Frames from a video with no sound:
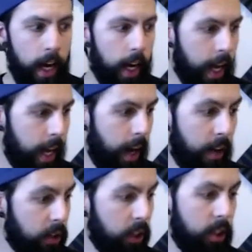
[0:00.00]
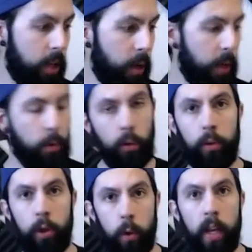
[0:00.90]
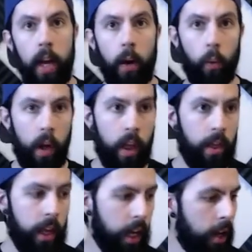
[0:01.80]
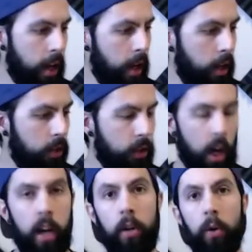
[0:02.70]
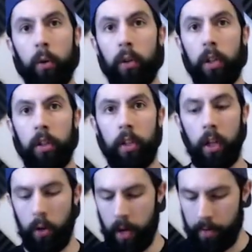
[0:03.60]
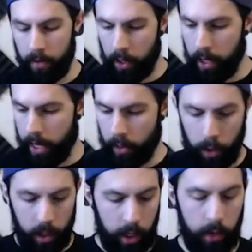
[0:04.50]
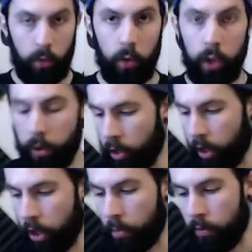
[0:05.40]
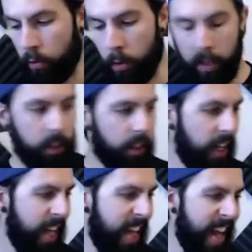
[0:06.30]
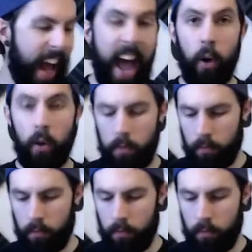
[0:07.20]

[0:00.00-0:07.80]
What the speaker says: And I've actually seen people doing that with the stock cooler. So I feel like we can get really, really good performance out